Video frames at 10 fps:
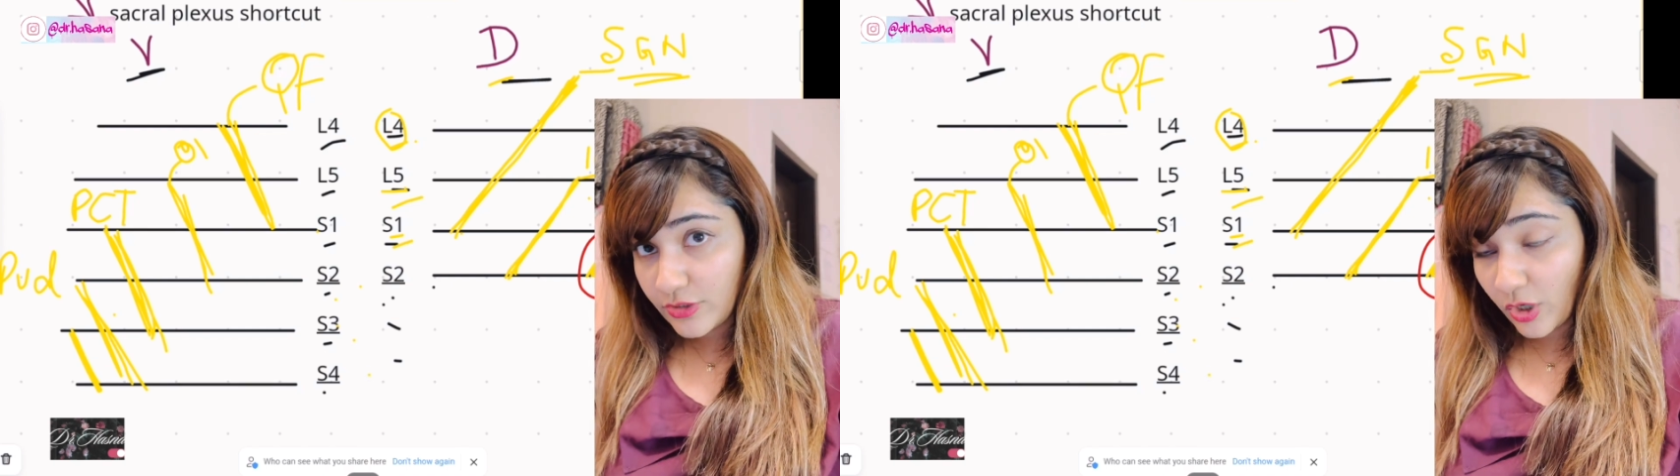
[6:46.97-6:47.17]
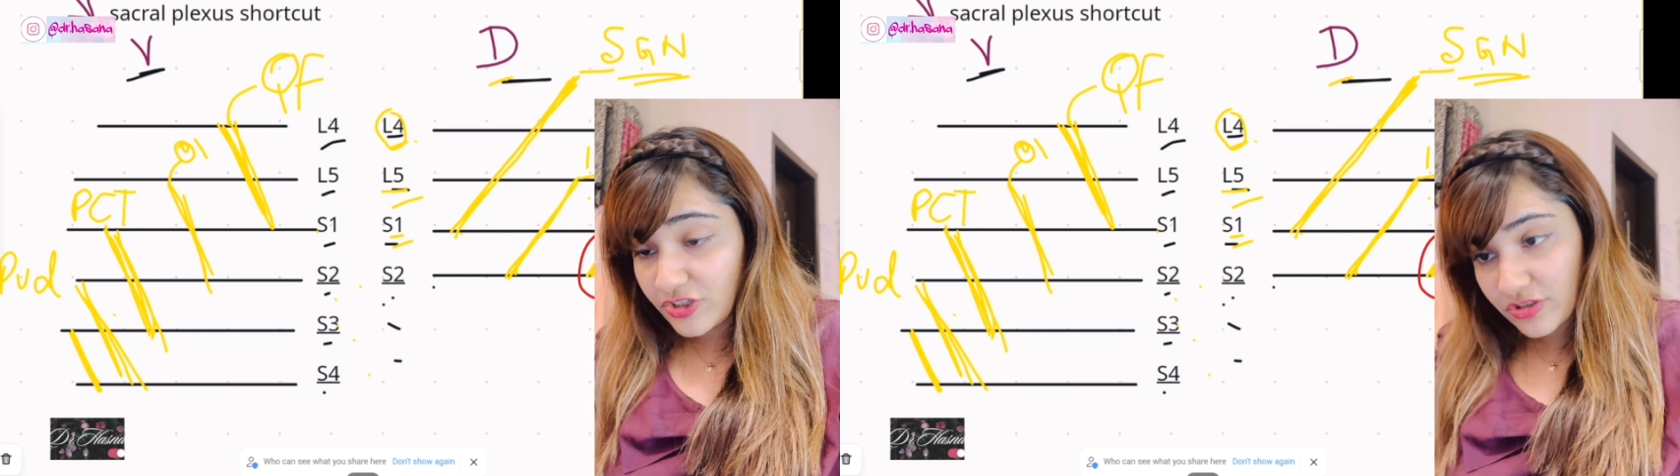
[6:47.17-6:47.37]

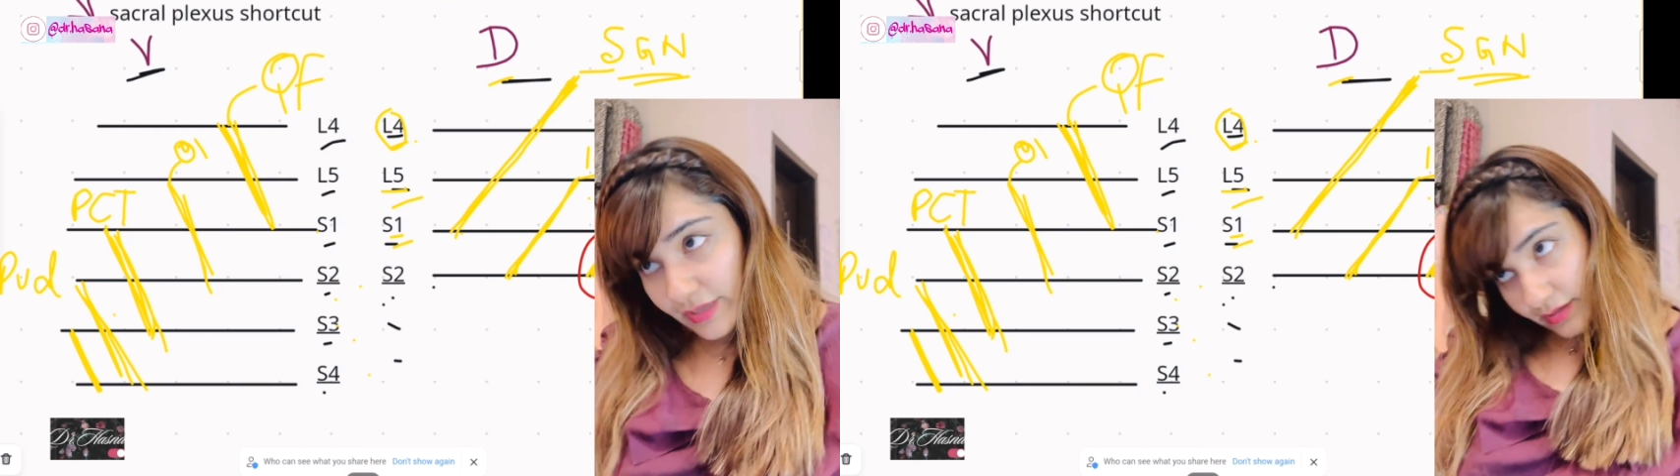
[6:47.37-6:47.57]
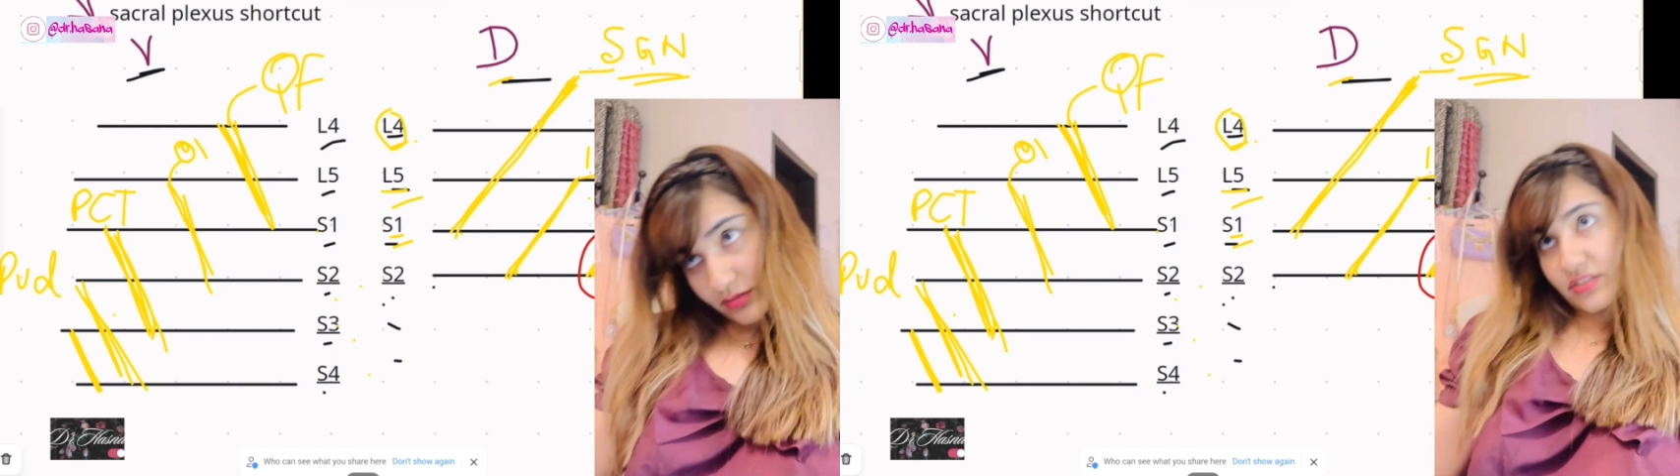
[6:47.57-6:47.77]
notch
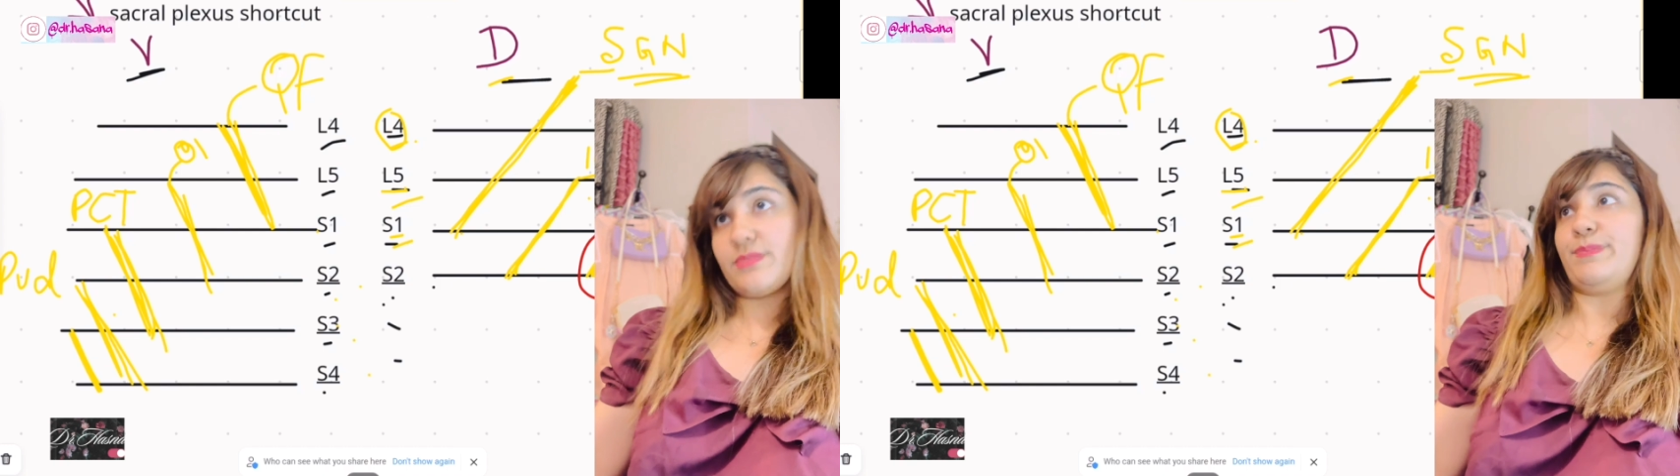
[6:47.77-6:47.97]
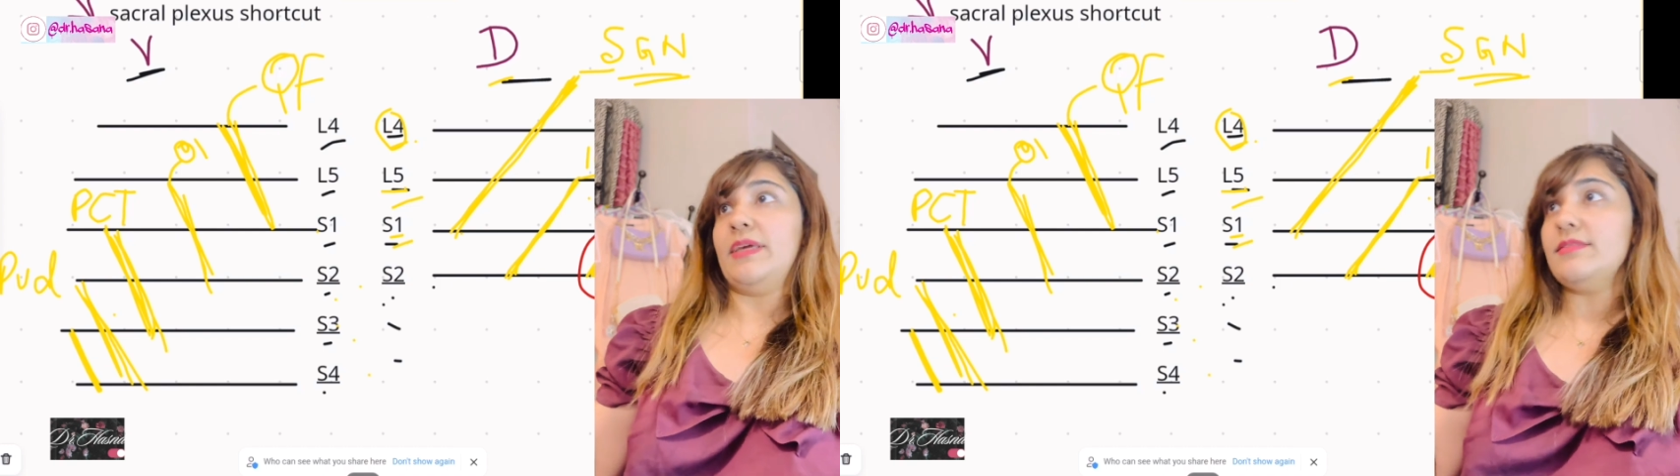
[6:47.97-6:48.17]
then it
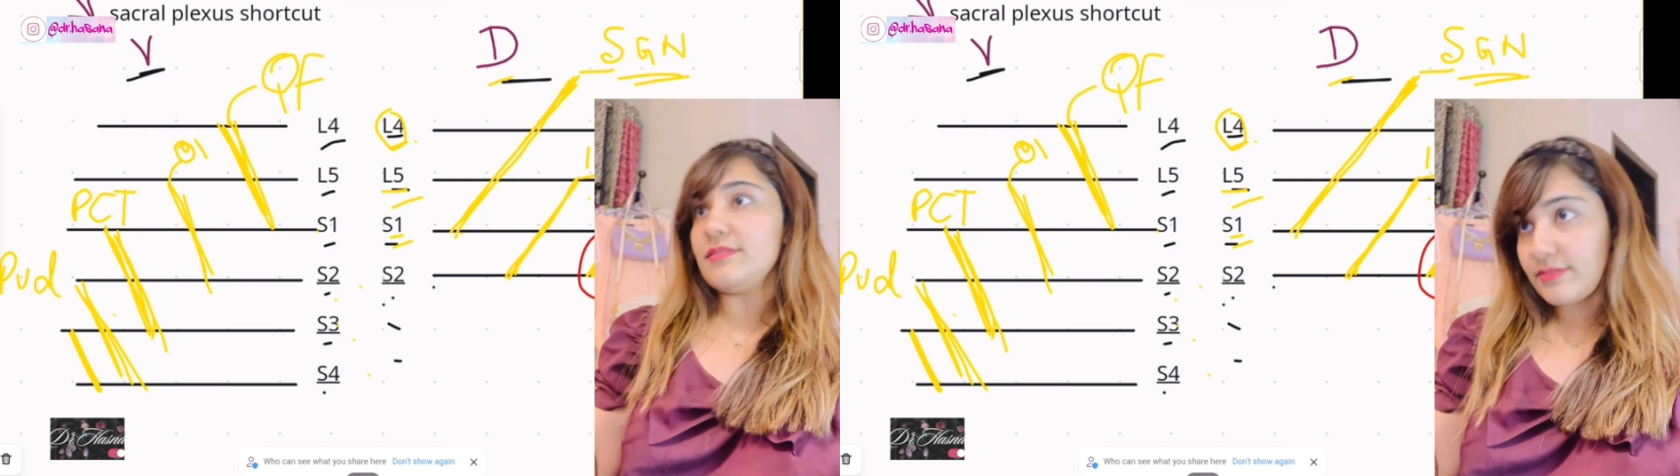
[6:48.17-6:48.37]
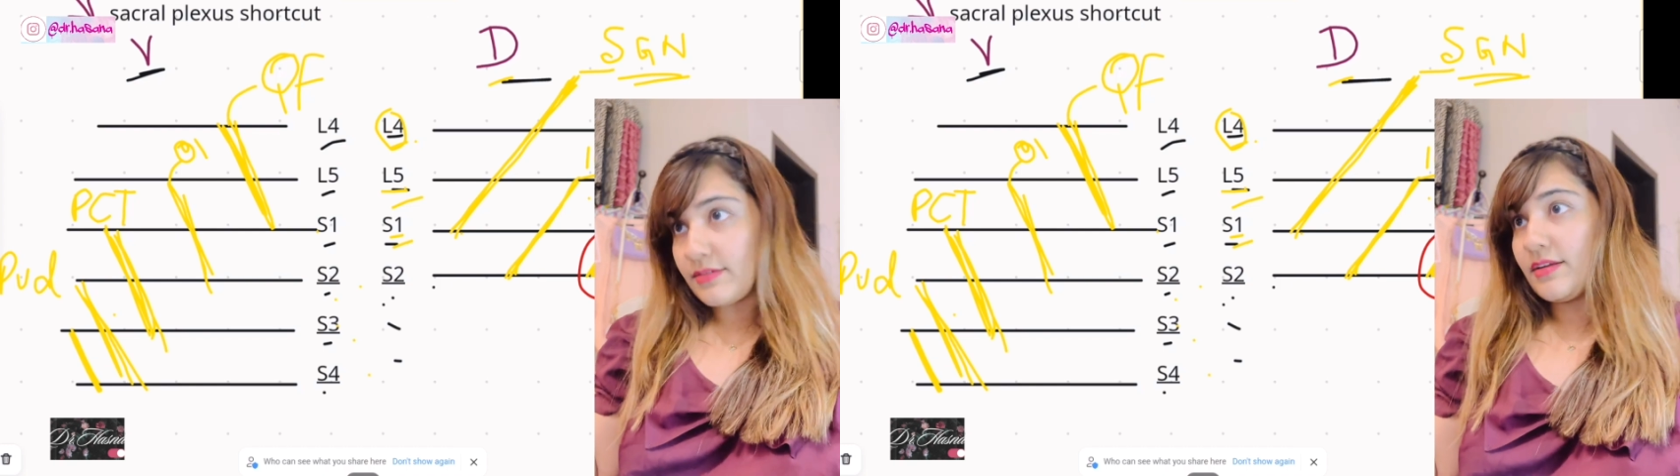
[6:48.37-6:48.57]

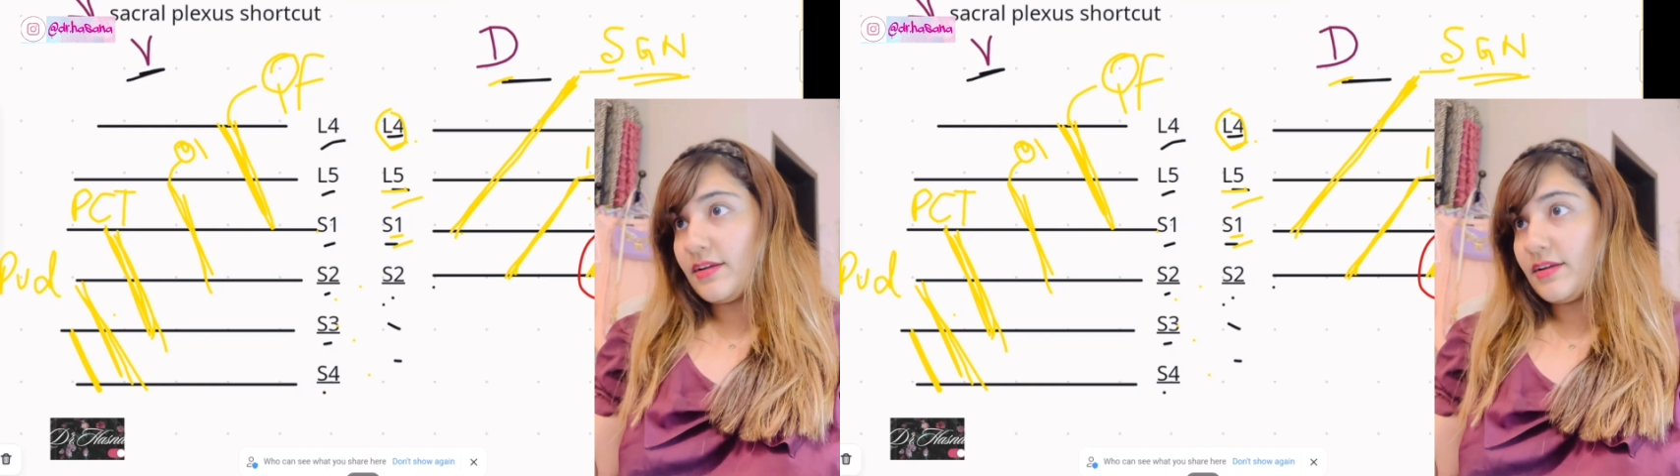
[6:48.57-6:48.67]
spins